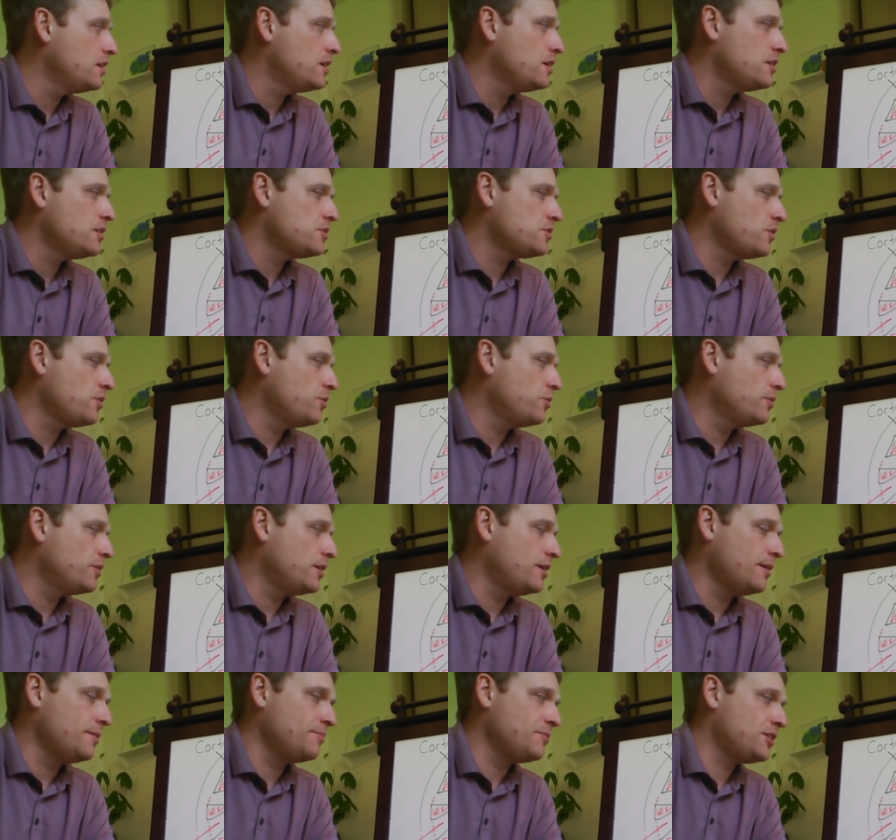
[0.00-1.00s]
So
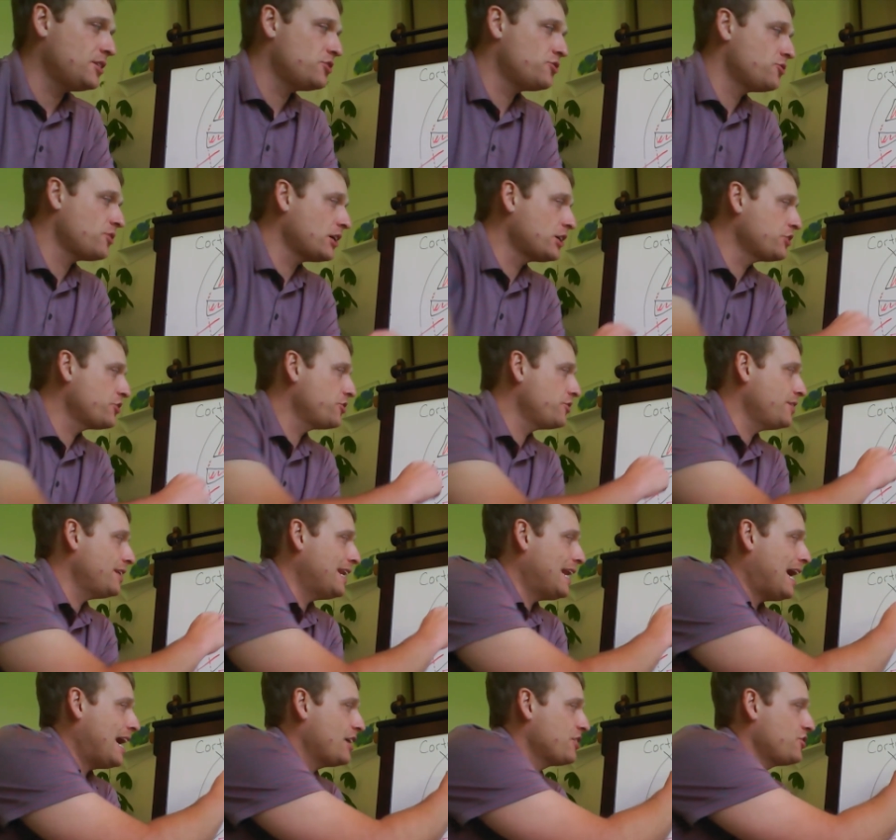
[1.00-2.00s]
the structure
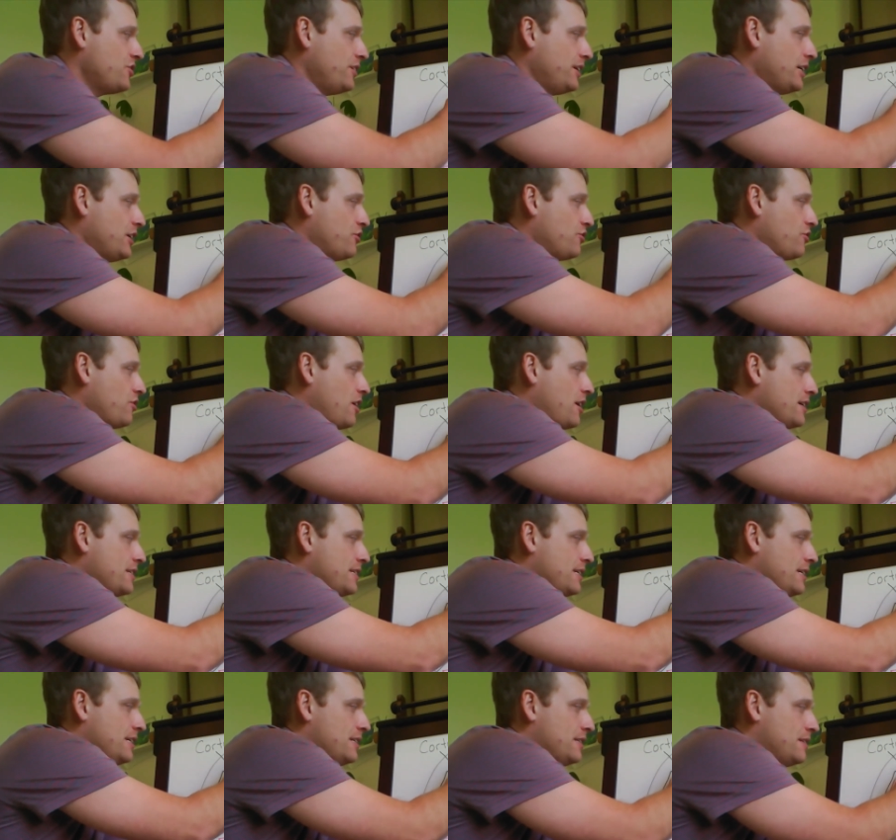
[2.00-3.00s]
that actually
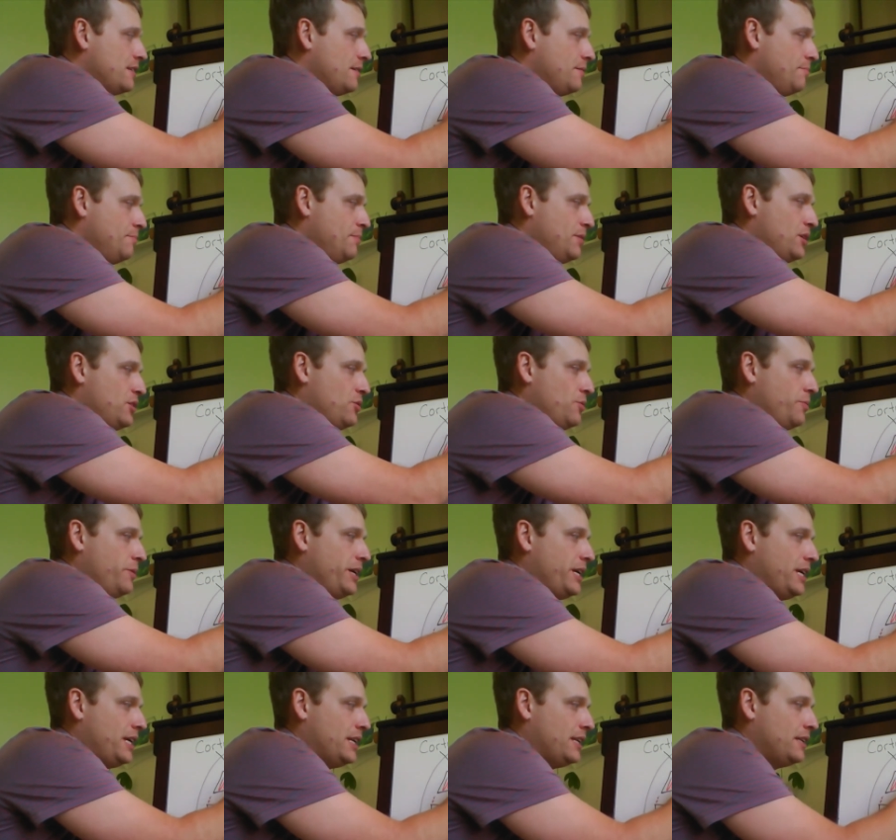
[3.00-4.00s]
crosses
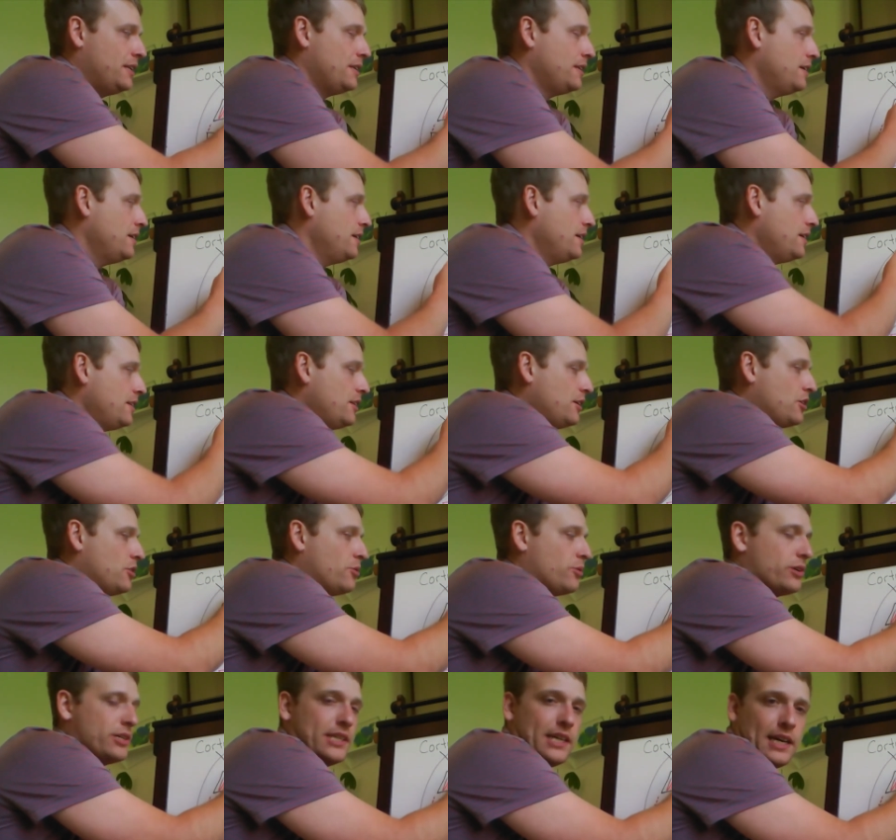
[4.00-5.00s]
between the
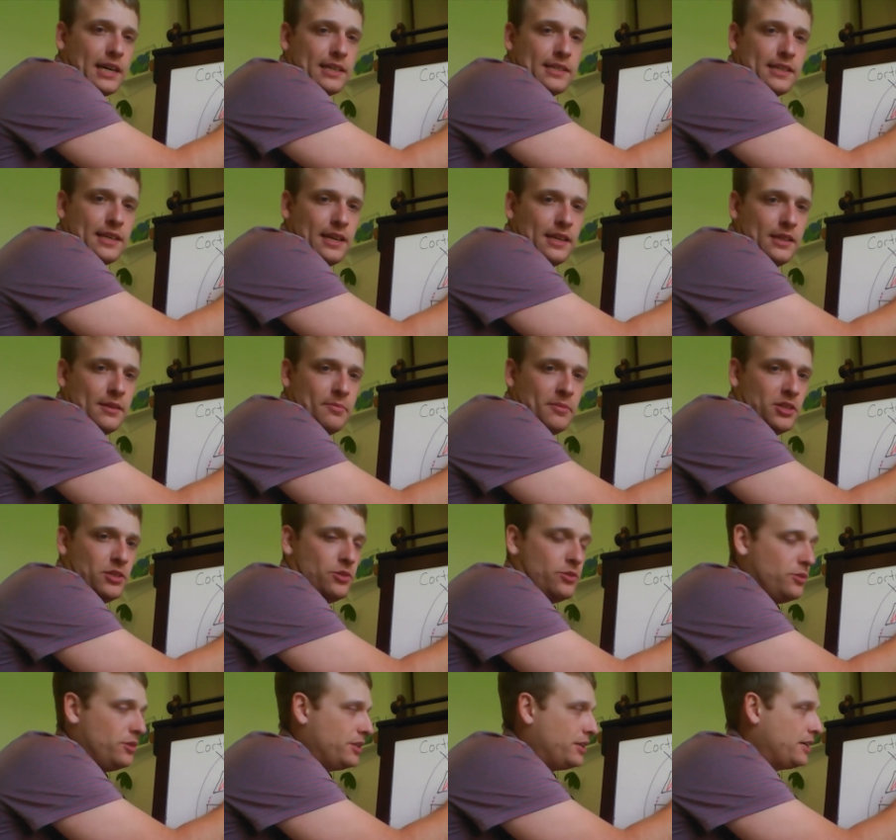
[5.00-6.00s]
cortex and the
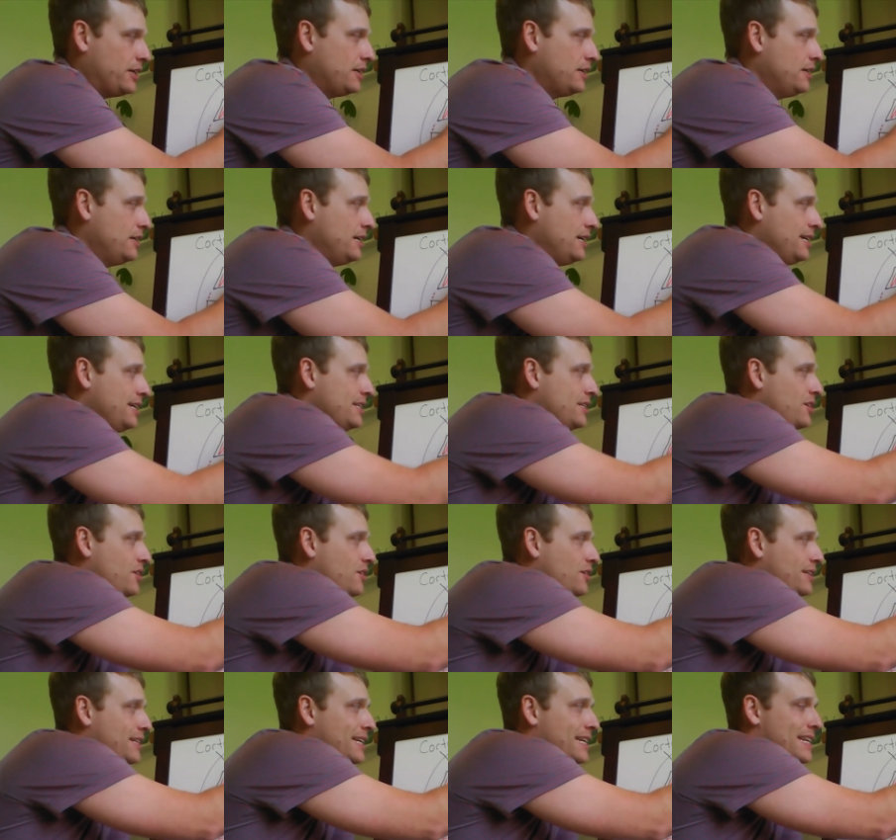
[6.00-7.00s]
medulla is
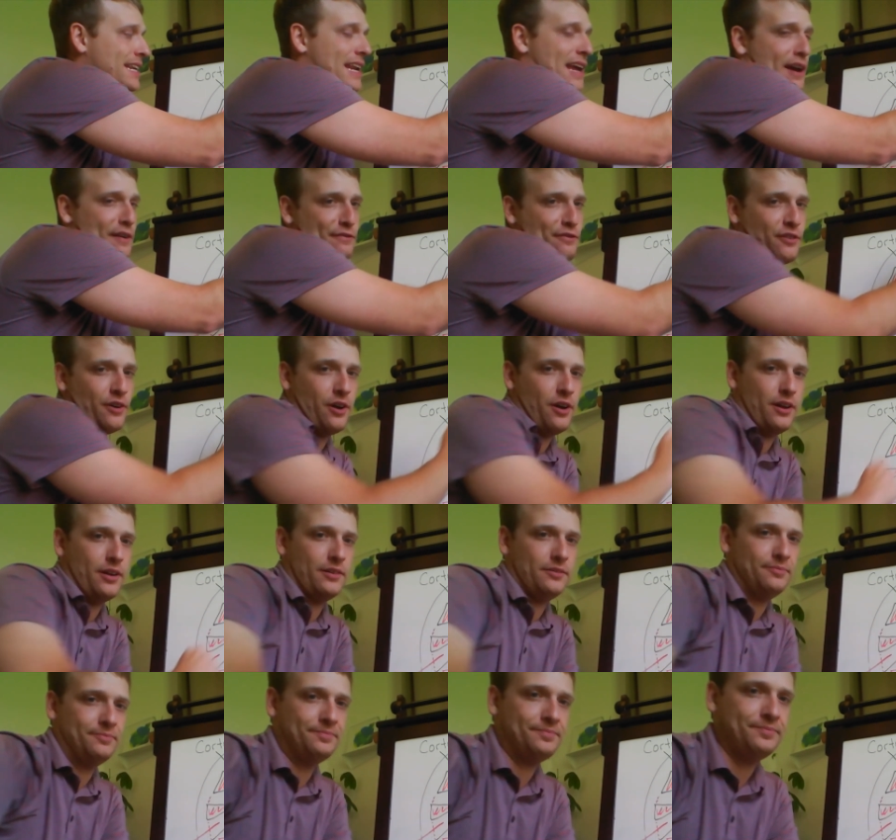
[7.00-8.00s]
called the nephron.
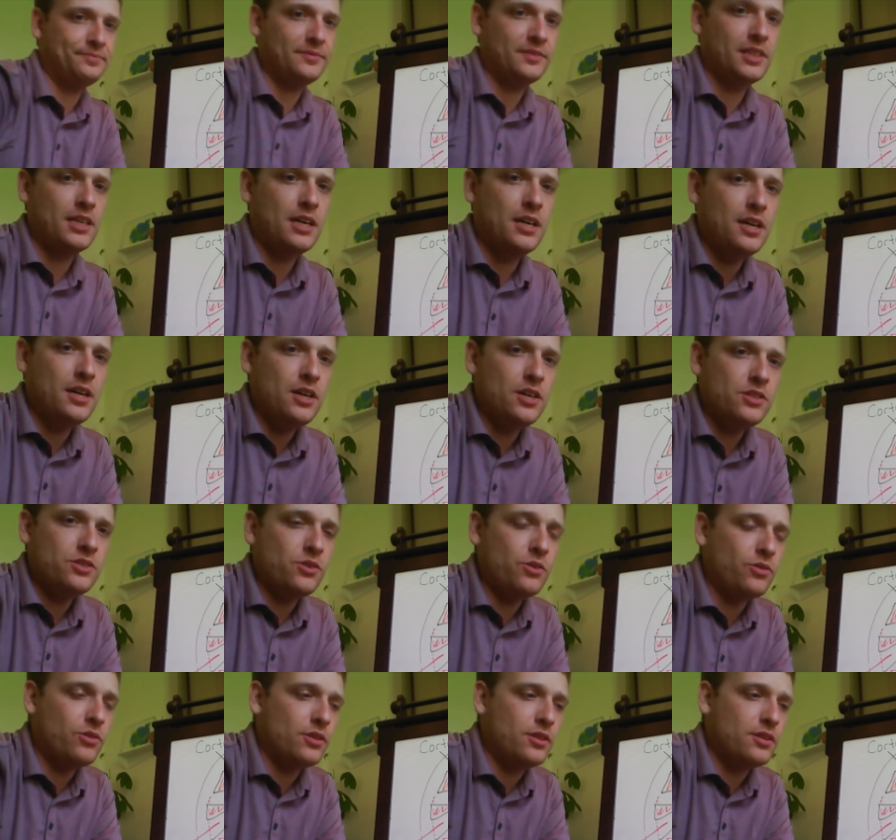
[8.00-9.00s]

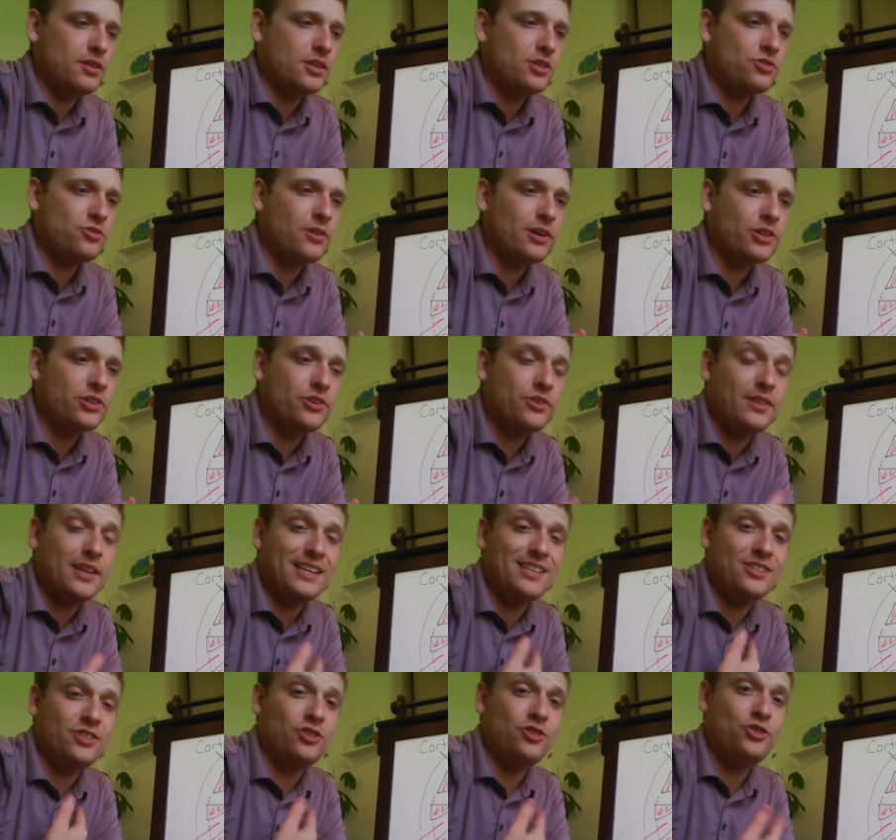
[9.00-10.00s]
So the structure
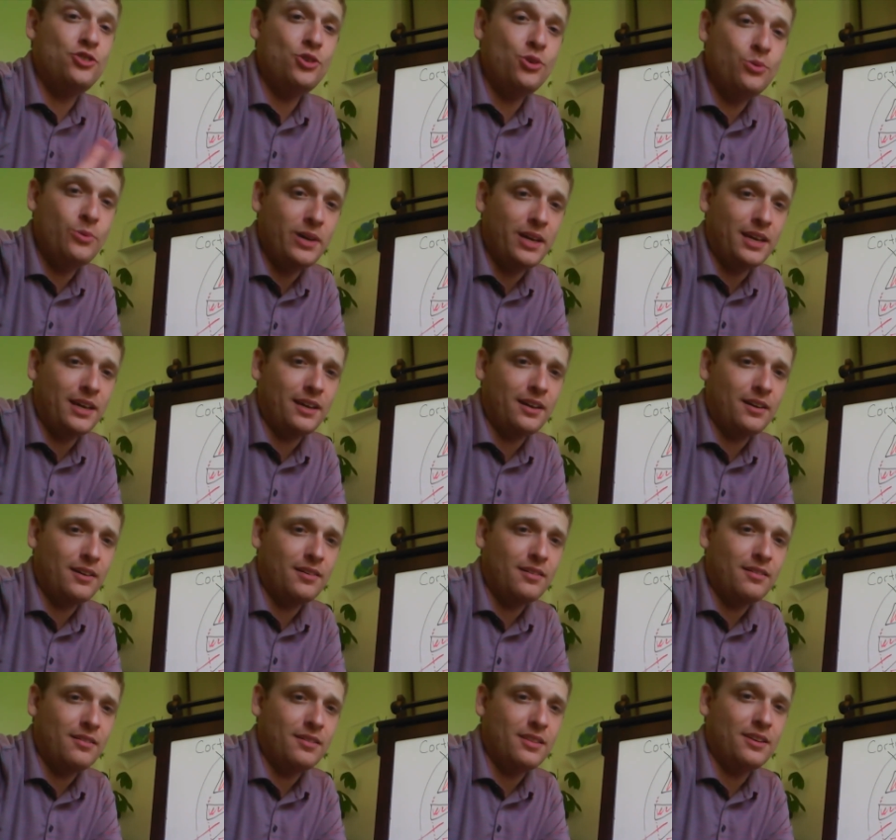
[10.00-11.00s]
that's doing
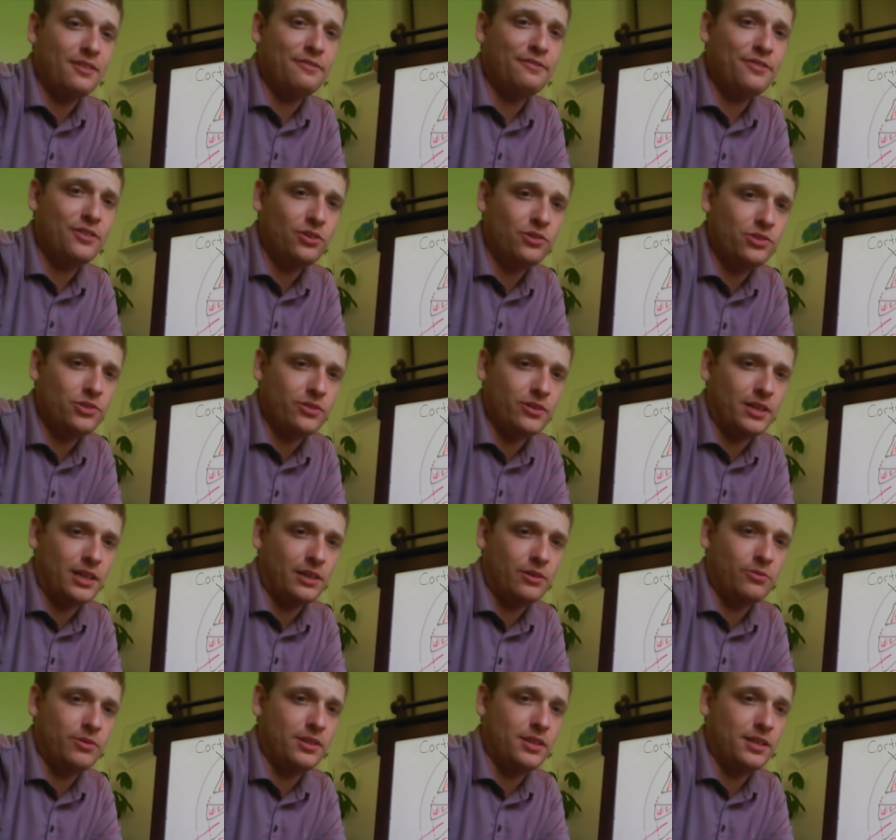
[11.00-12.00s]
the
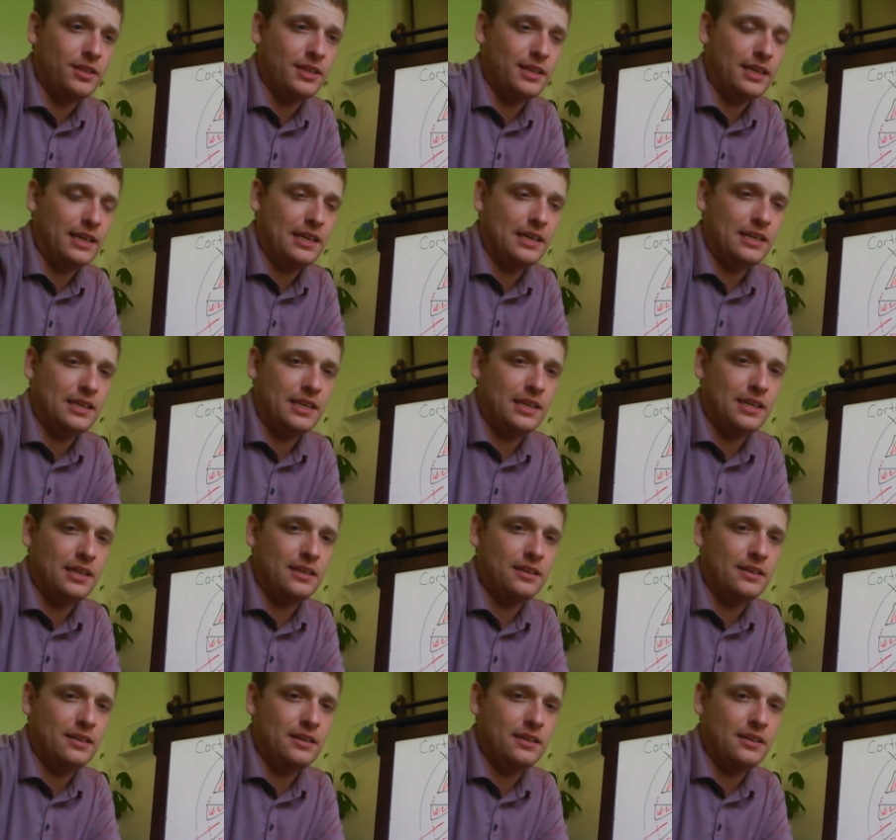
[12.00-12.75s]
filtering within the kidney